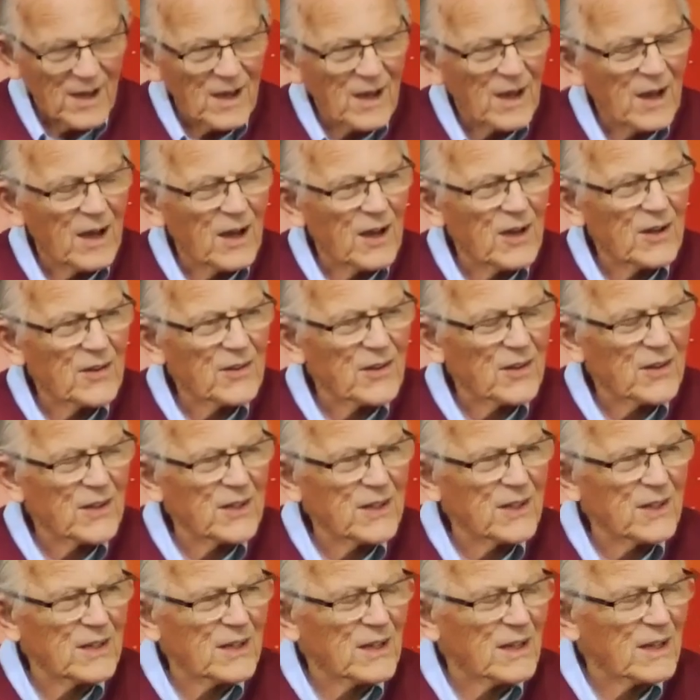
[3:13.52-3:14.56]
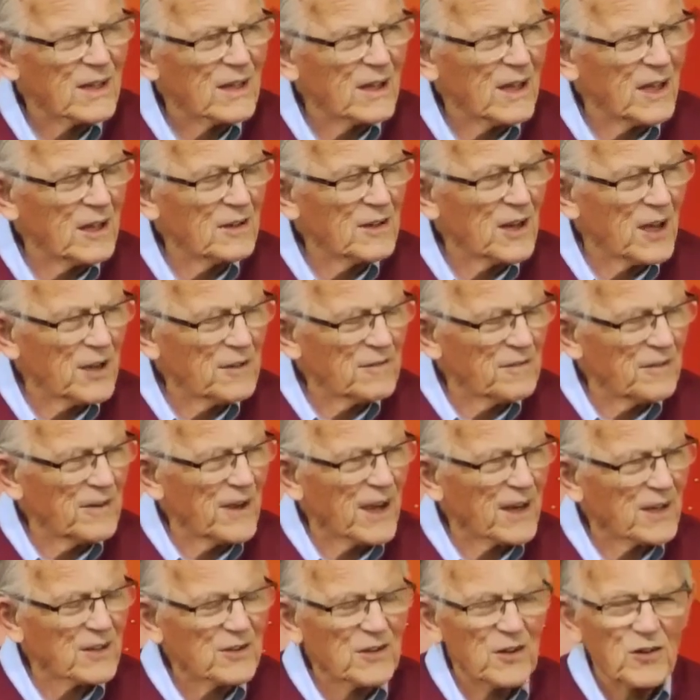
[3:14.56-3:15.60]
In
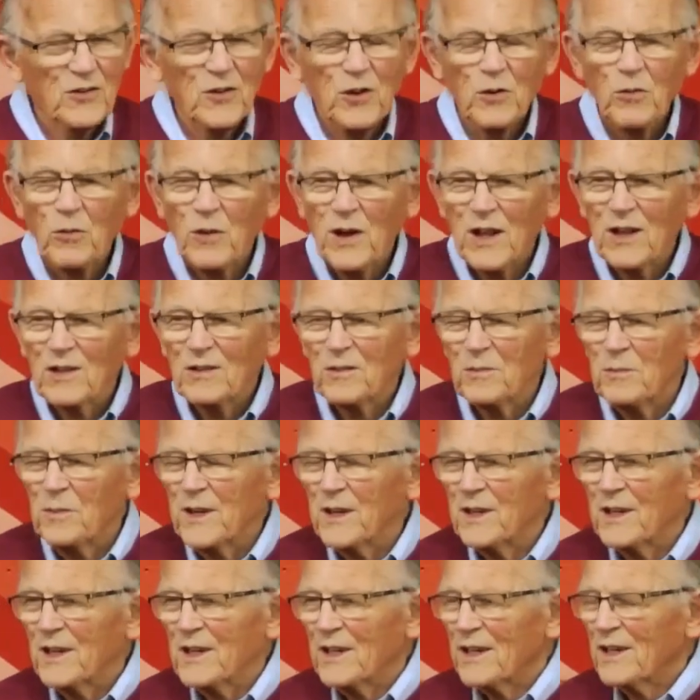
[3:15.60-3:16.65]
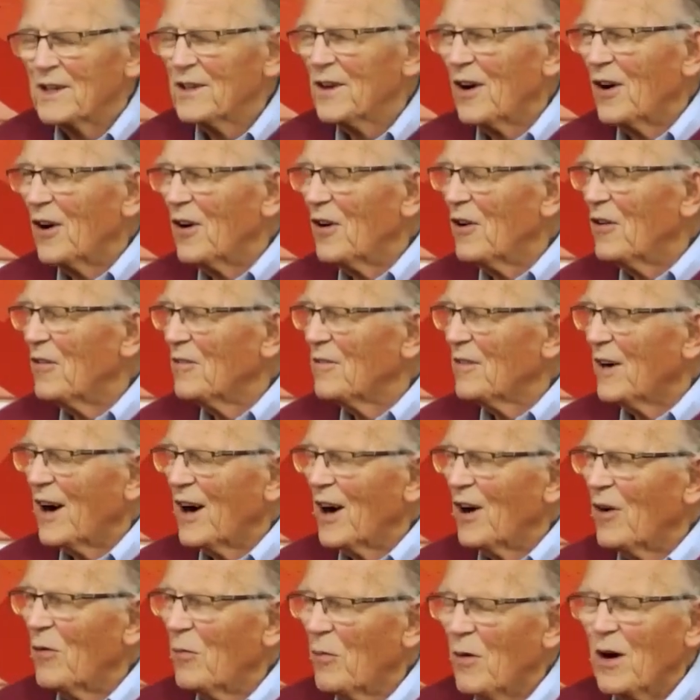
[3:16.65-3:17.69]
fact, the well-being of
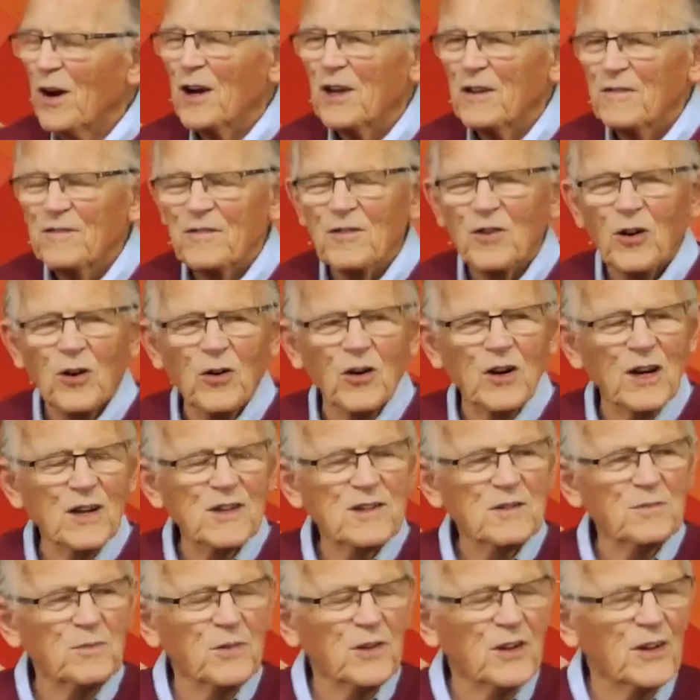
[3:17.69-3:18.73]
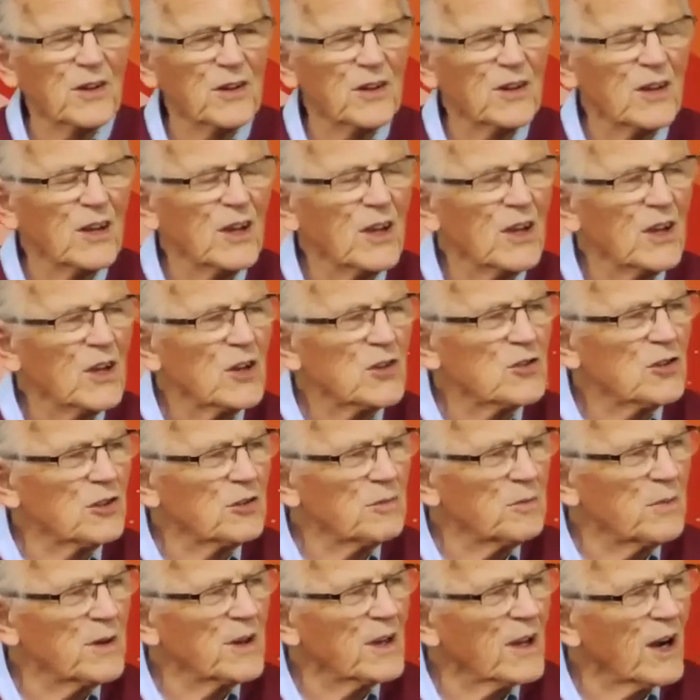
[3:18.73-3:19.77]
our wife or husband
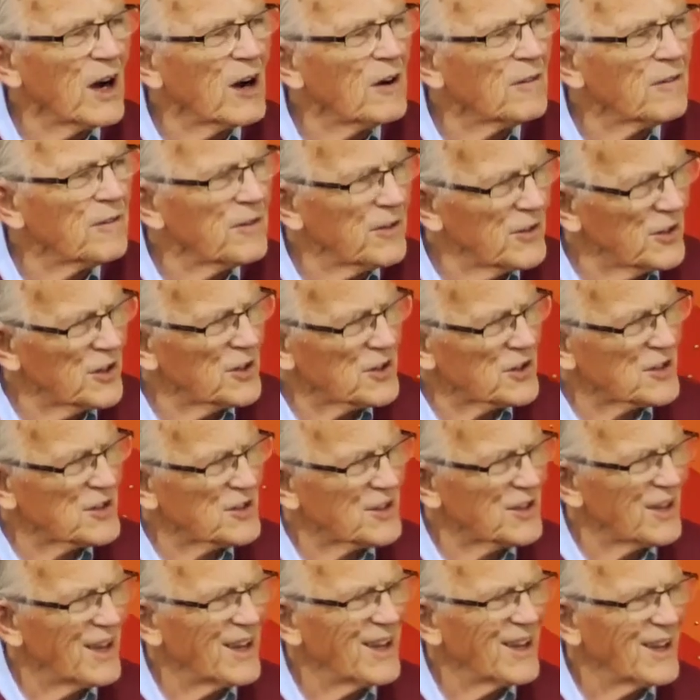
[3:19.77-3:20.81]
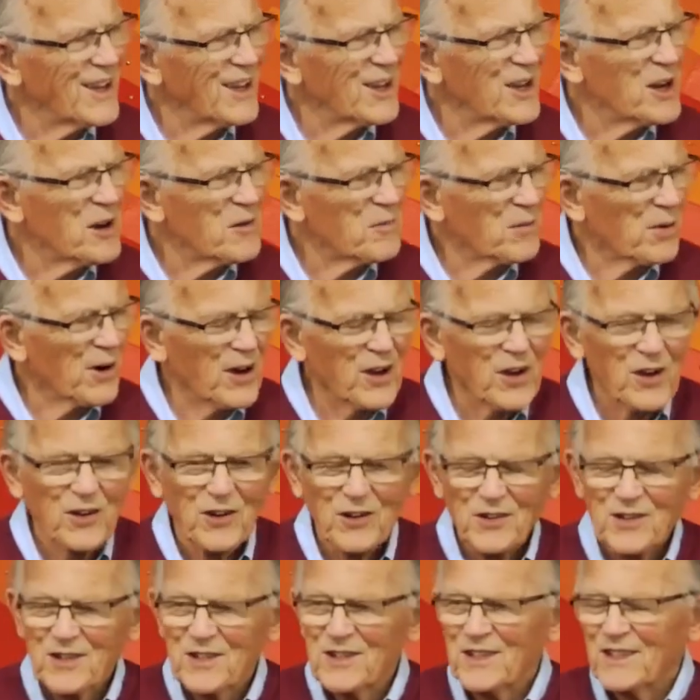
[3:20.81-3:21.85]
should be our first
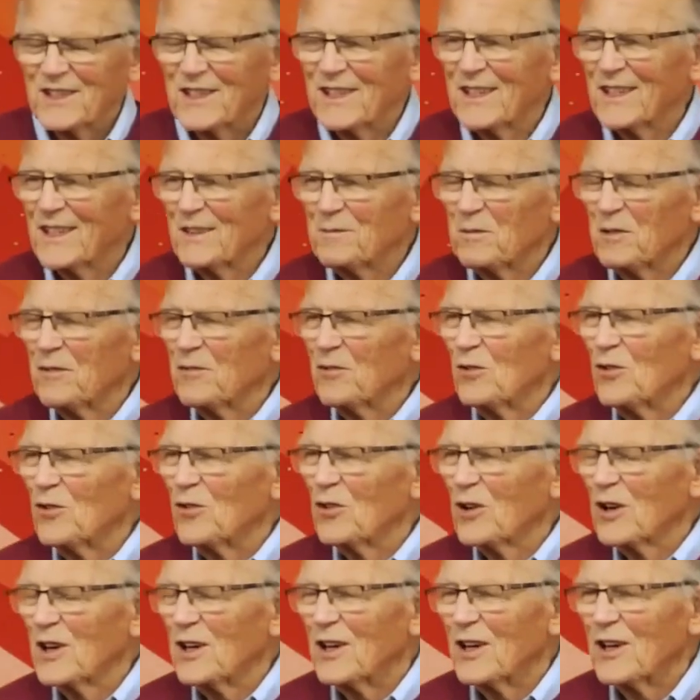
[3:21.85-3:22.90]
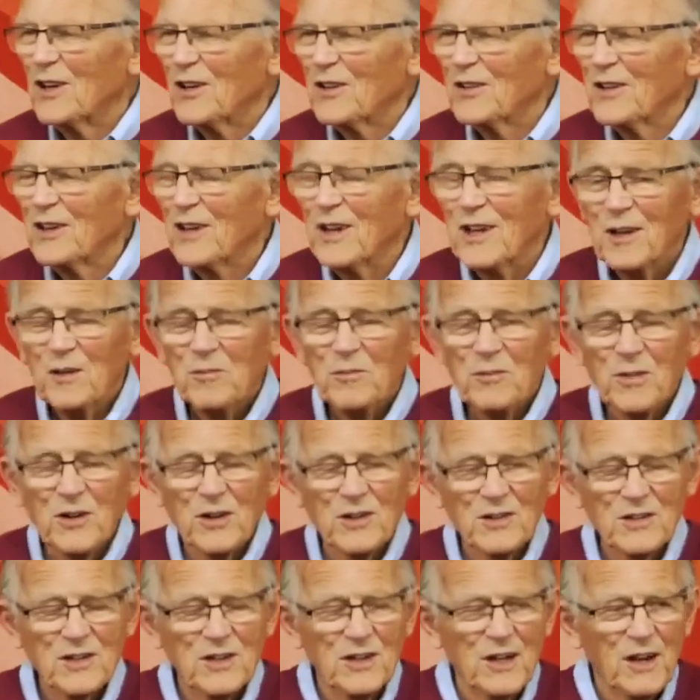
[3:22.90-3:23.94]
priority before God,
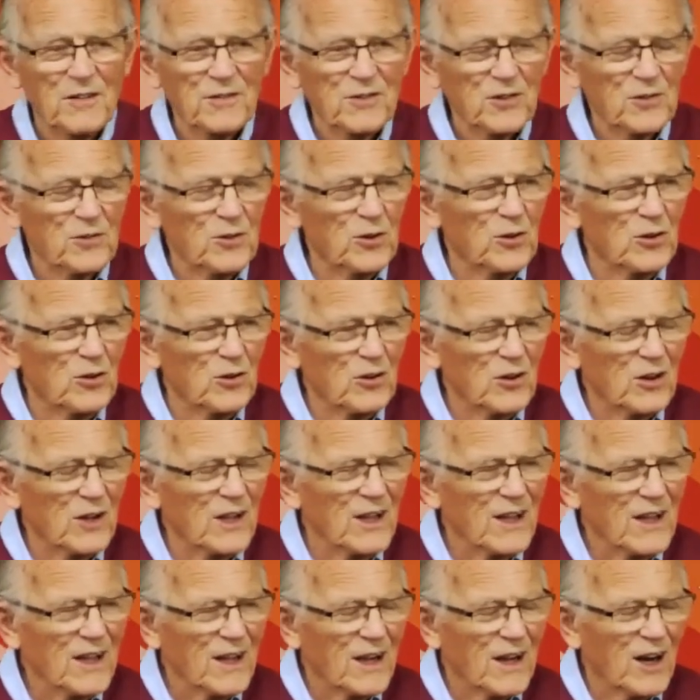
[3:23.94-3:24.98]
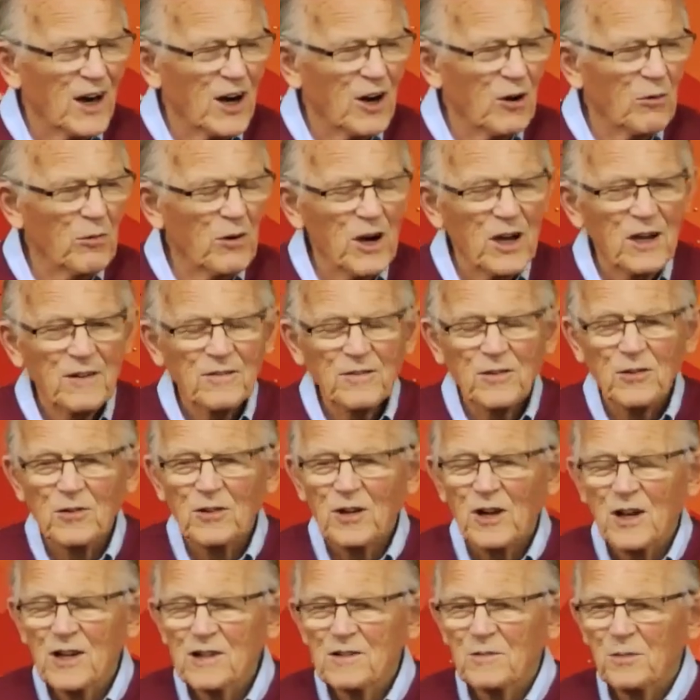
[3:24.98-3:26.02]
because after all, our wife or
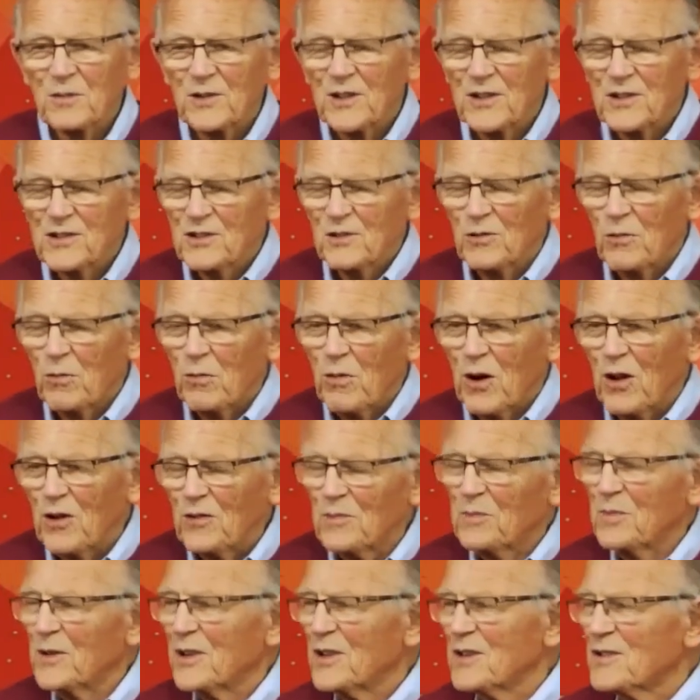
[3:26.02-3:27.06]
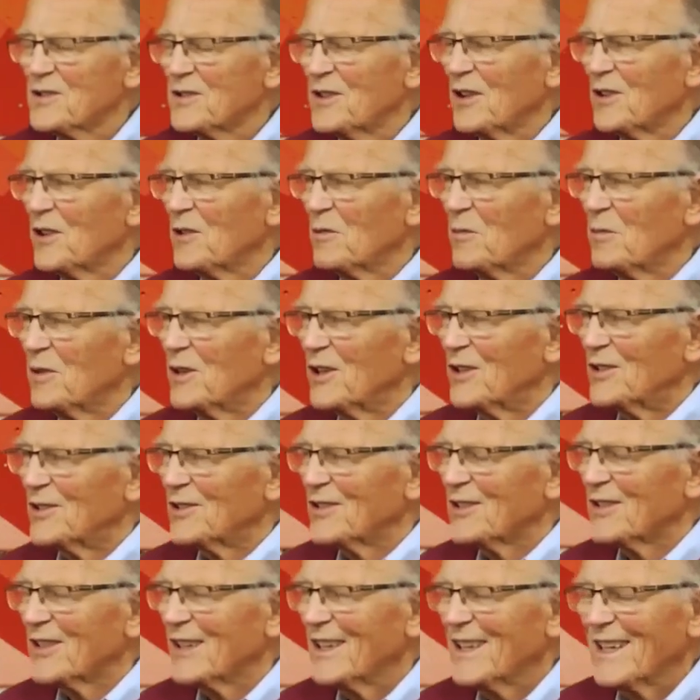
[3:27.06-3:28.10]
husband is the one person in the world